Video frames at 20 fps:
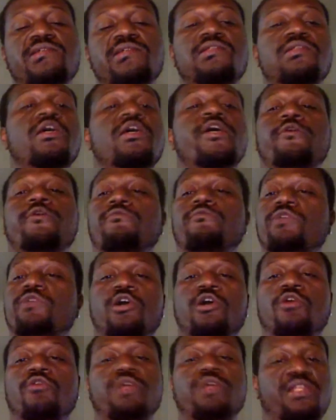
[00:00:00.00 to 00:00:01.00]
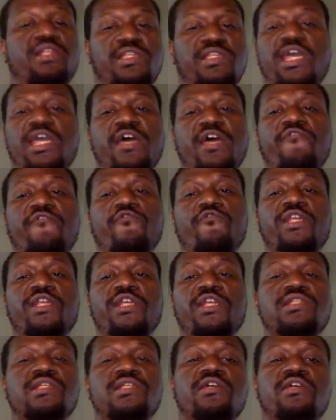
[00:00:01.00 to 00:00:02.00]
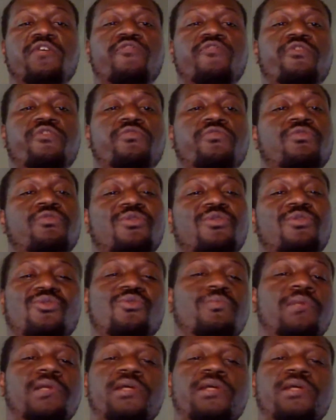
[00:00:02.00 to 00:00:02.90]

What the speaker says: And if we need to get critical, cool.